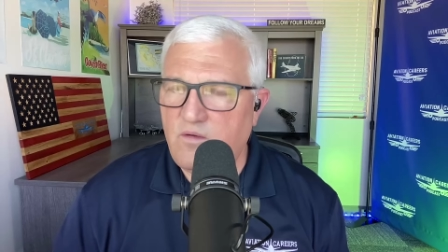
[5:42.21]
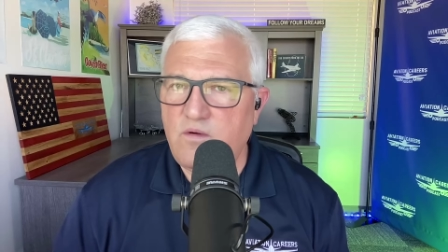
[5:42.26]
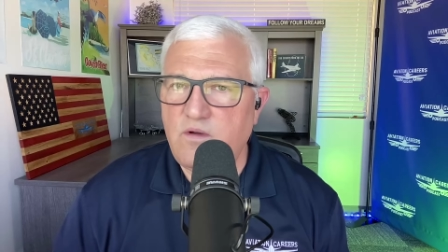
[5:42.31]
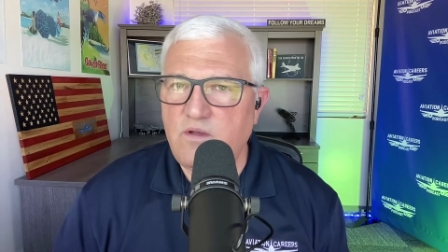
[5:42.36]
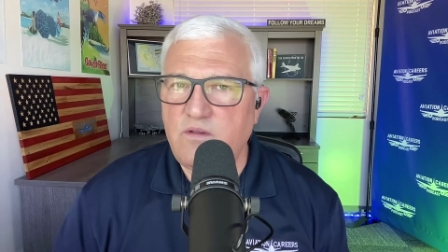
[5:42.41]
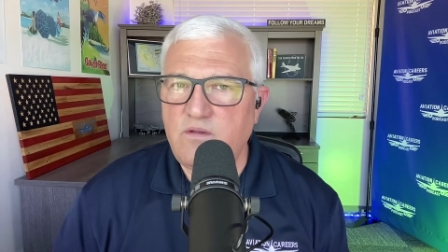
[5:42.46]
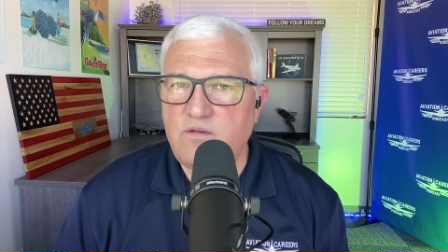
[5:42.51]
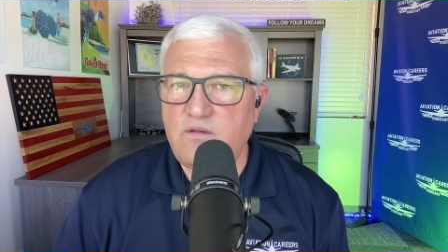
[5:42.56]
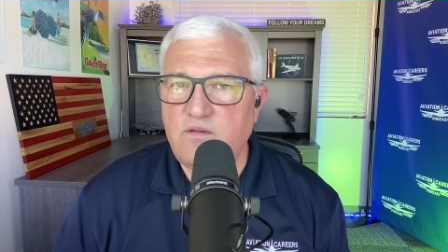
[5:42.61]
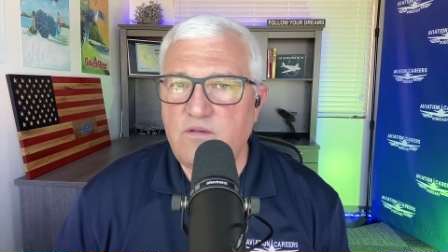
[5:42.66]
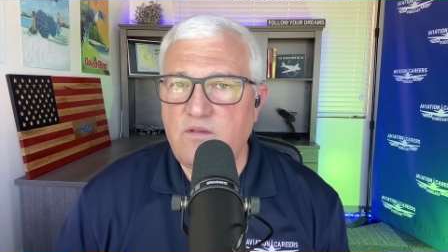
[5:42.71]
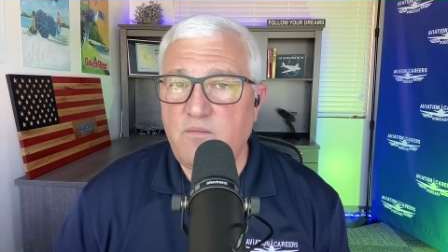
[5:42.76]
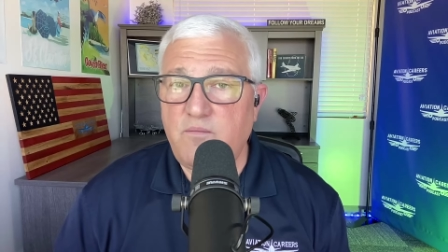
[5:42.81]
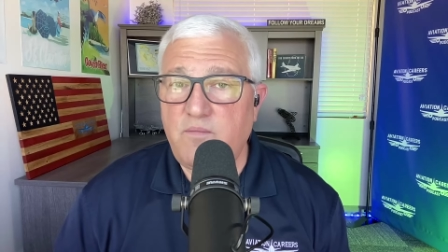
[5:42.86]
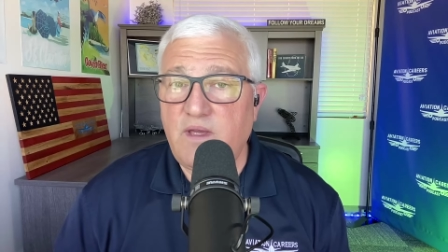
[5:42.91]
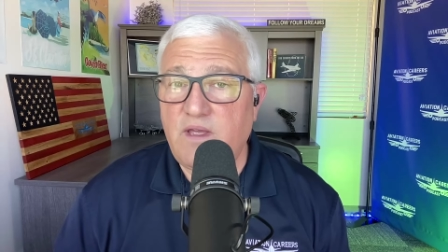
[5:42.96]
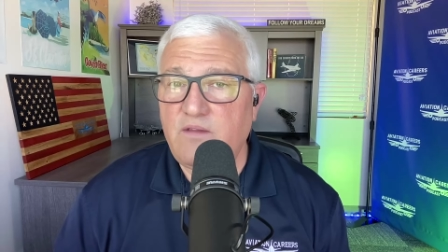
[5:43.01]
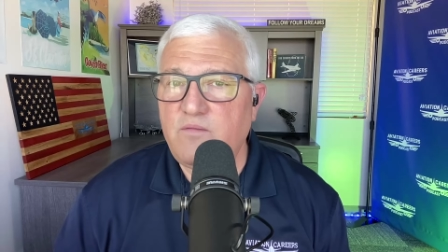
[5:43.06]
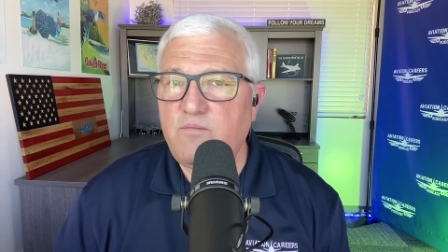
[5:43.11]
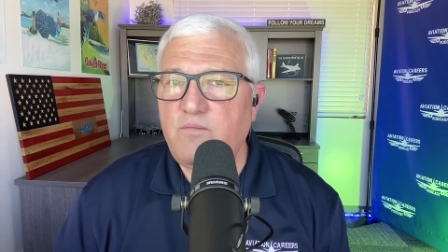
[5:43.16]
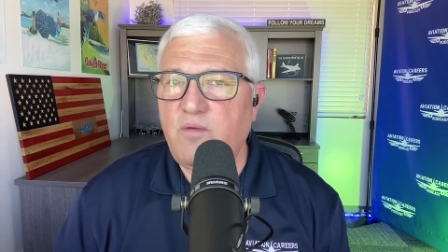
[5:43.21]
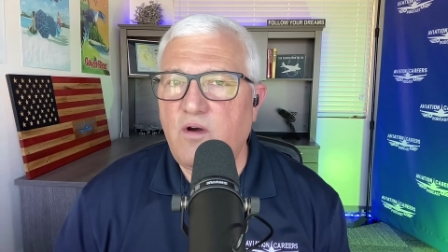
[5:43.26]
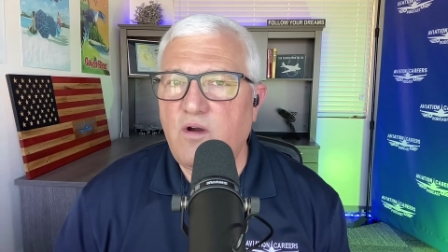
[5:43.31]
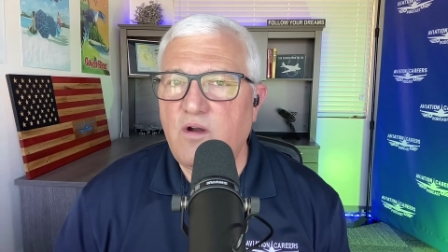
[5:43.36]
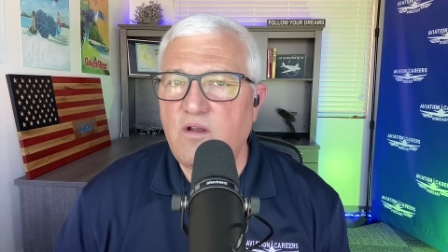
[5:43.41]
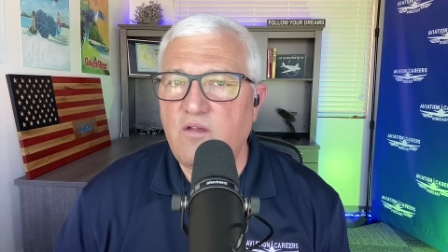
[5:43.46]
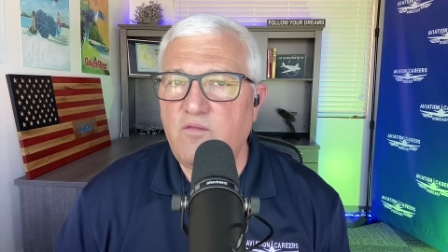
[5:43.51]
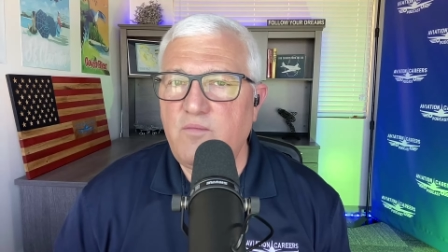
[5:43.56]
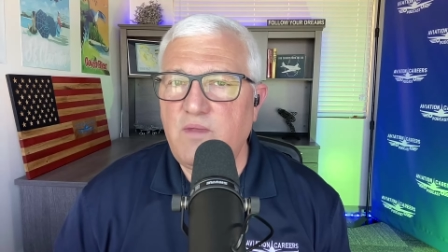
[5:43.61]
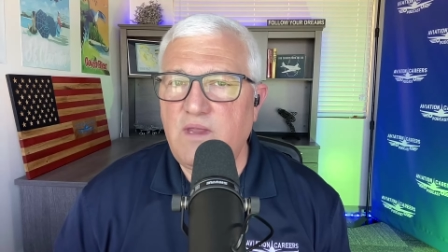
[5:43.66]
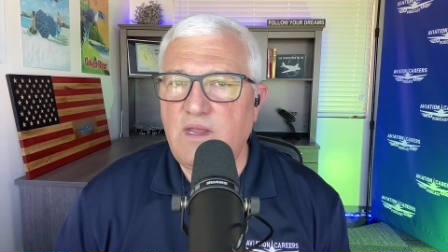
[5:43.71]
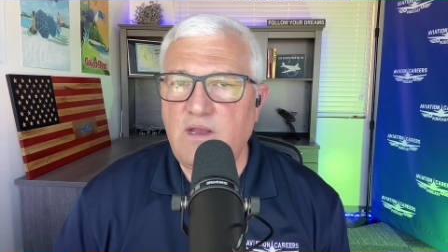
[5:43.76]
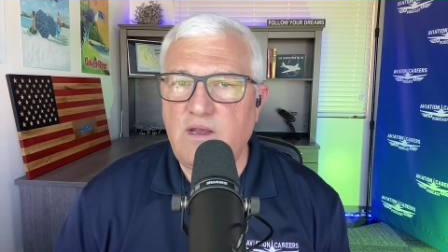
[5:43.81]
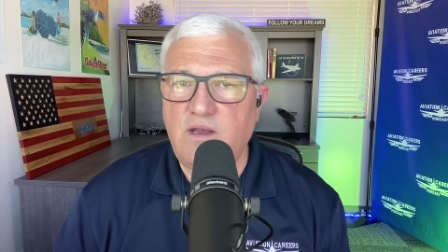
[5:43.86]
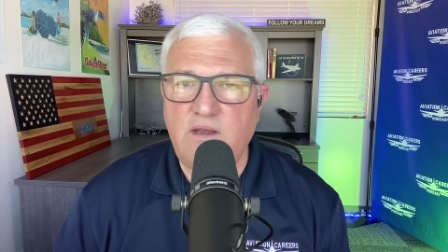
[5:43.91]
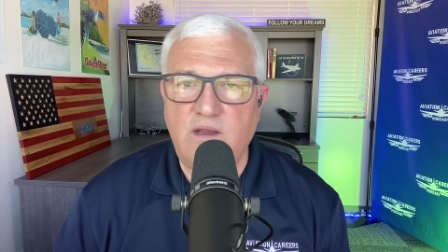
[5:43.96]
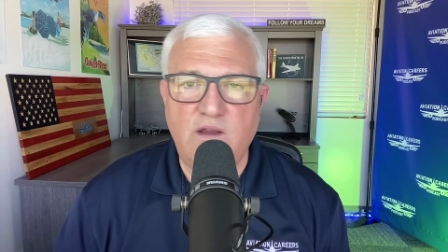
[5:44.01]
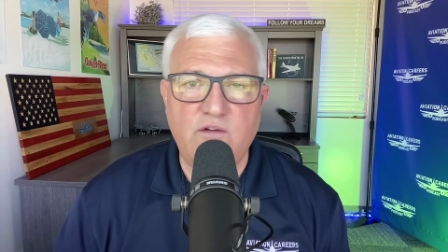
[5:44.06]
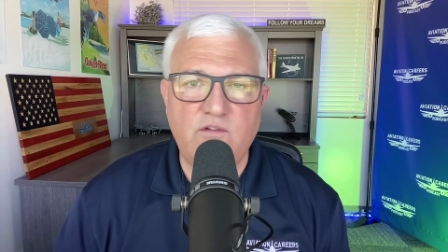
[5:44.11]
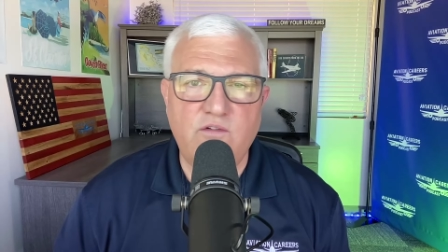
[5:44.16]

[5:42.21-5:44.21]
was the best part of being an air